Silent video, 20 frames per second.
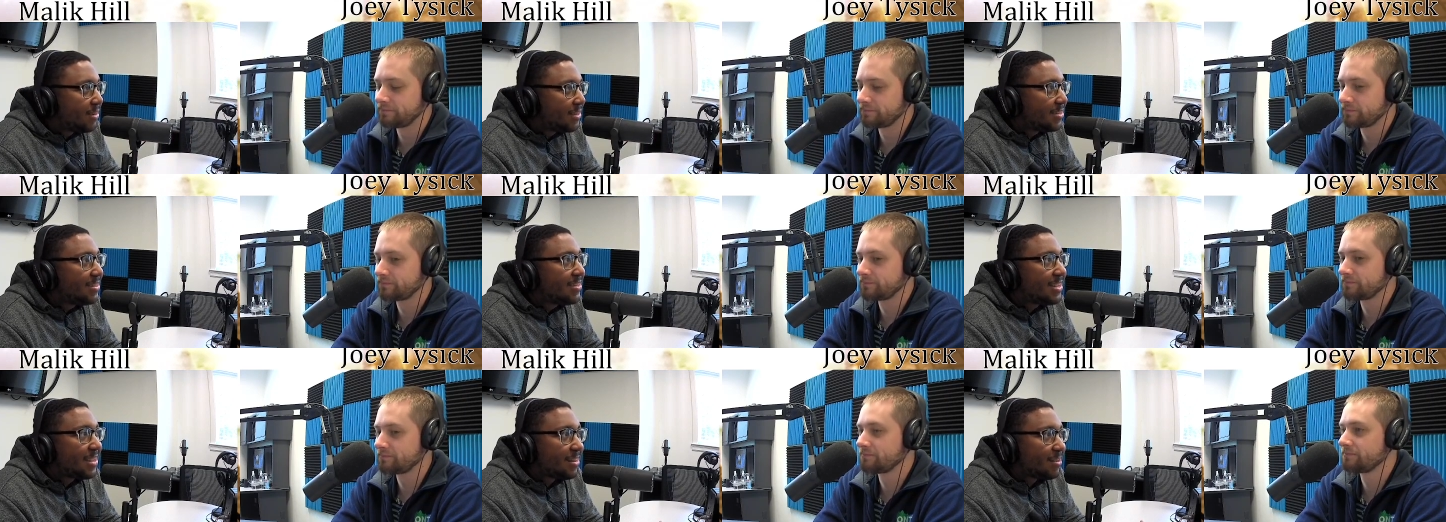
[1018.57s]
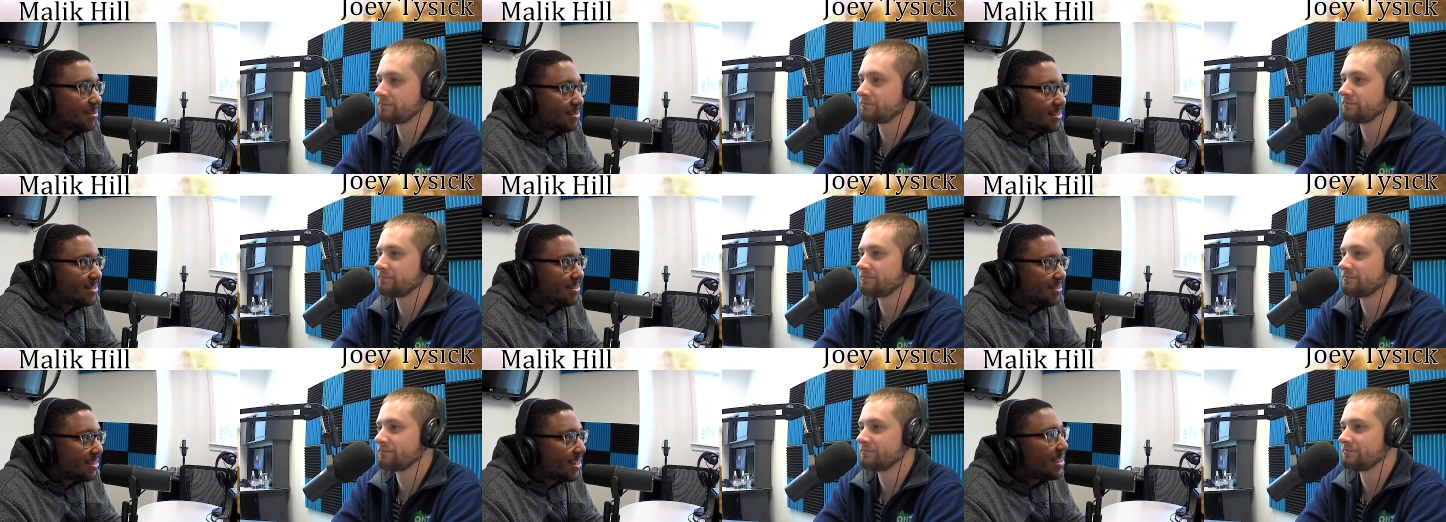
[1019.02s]
Speaker 1: I think they
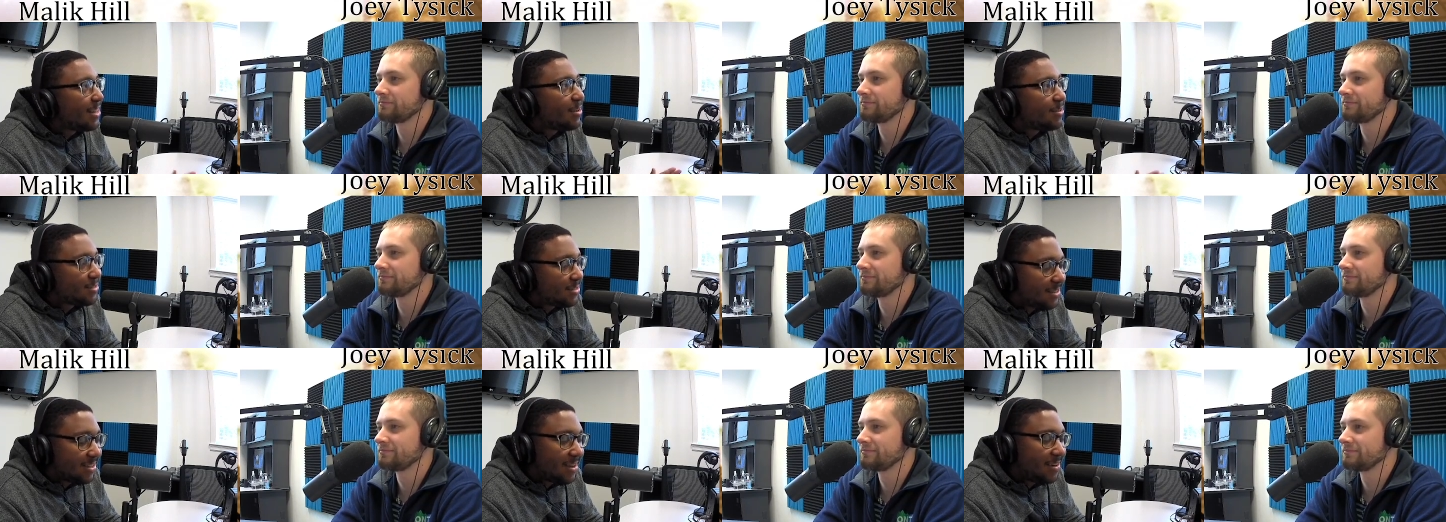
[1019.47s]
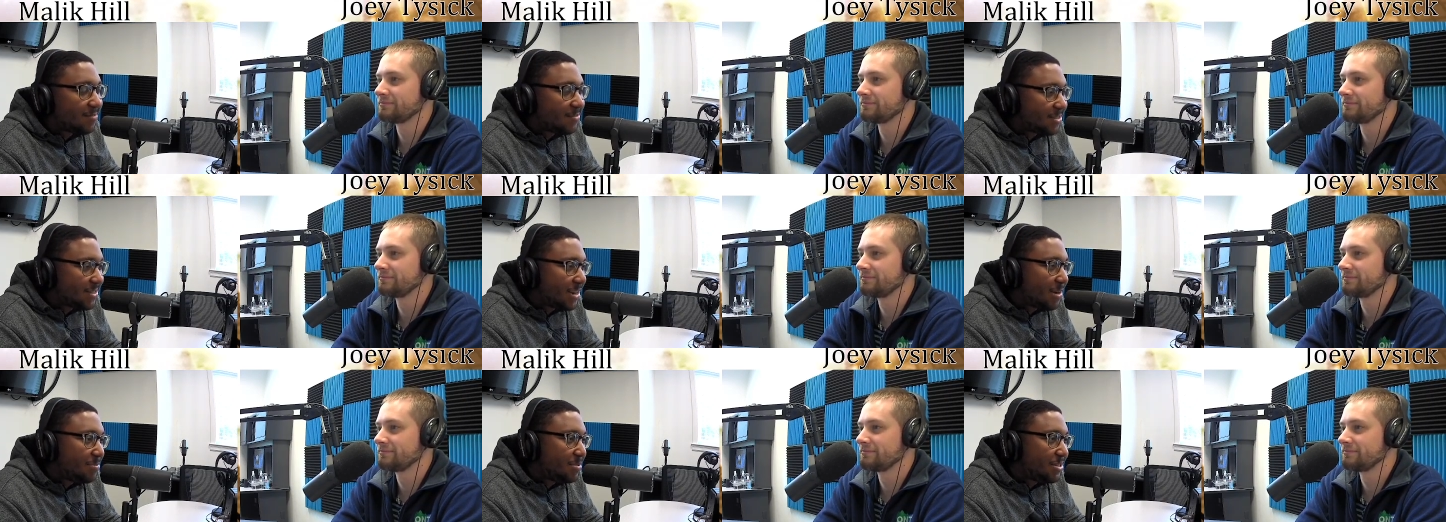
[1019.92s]
lost the they lost the
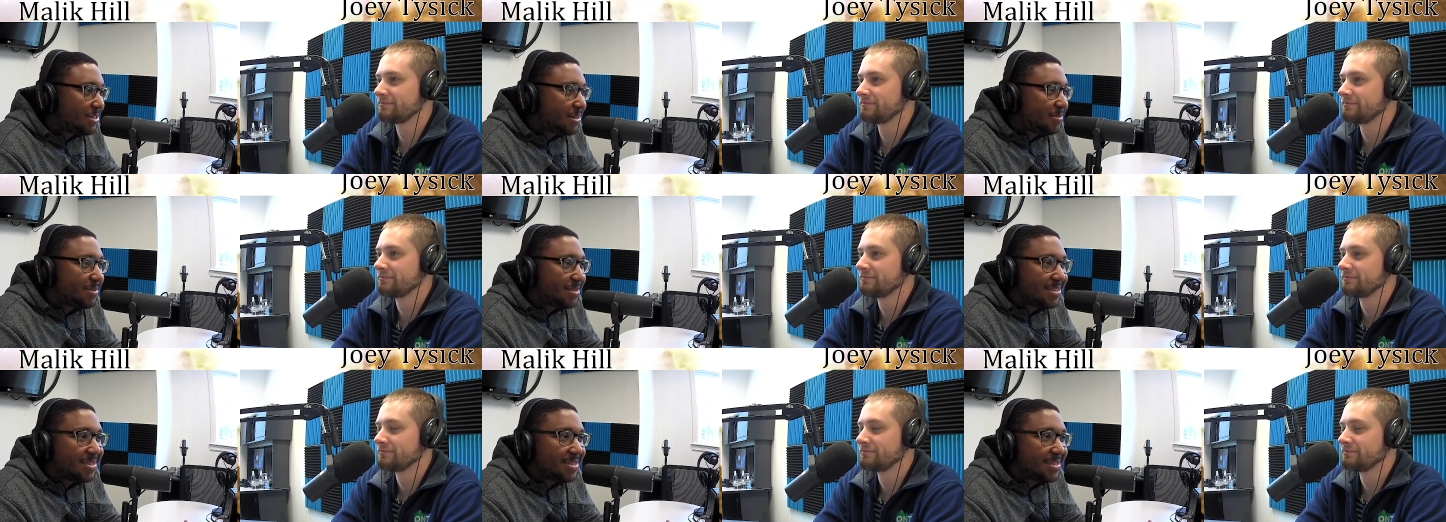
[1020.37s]
conference championship.